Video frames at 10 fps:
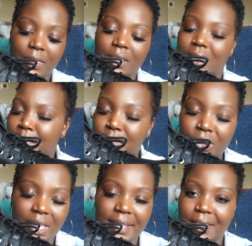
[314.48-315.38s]
The
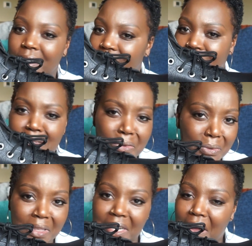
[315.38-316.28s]
smooth leather is
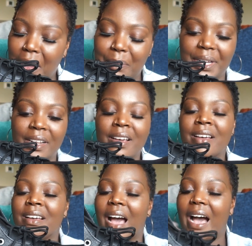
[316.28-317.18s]
cool and all, but
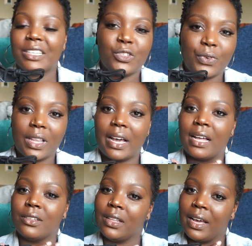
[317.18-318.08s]
I just feel like
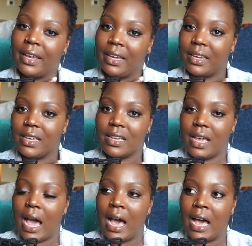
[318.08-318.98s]
I look like
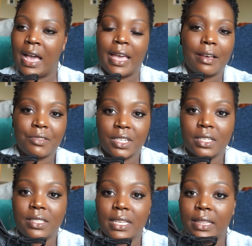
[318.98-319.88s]
I have
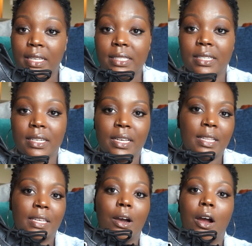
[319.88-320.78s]
just enlisted
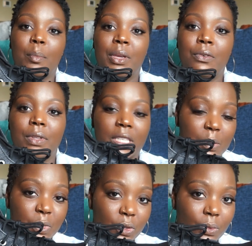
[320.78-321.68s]
in the army with the
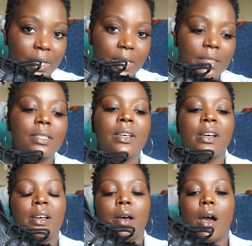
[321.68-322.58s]
smooth ones.
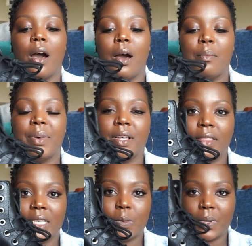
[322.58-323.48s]

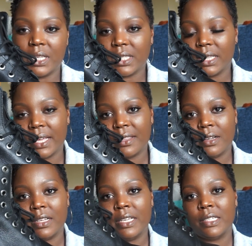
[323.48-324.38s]
But this Pisa
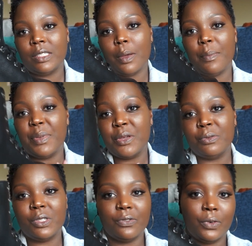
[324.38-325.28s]
leather is
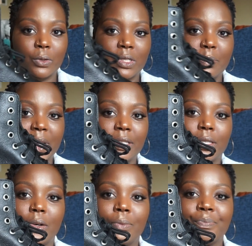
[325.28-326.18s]
beautiful to me.
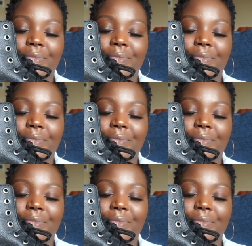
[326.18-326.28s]
So